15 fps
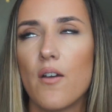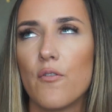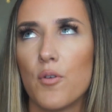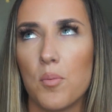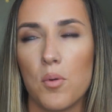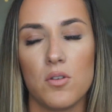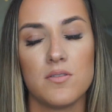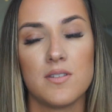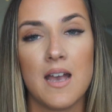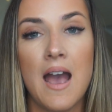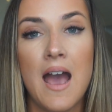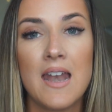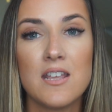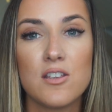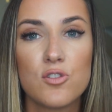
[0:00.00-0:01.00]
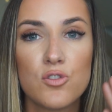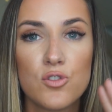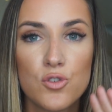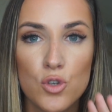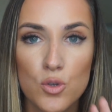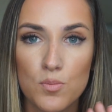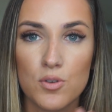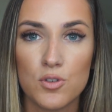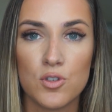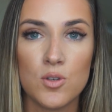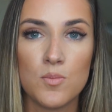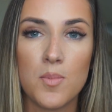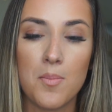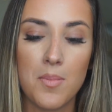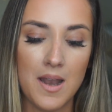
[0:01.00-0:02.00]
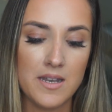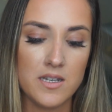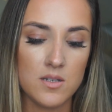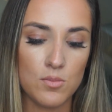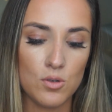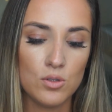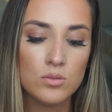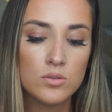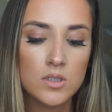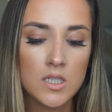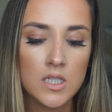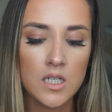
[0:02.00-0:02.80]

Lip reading: for bronzer, and it's super blendable.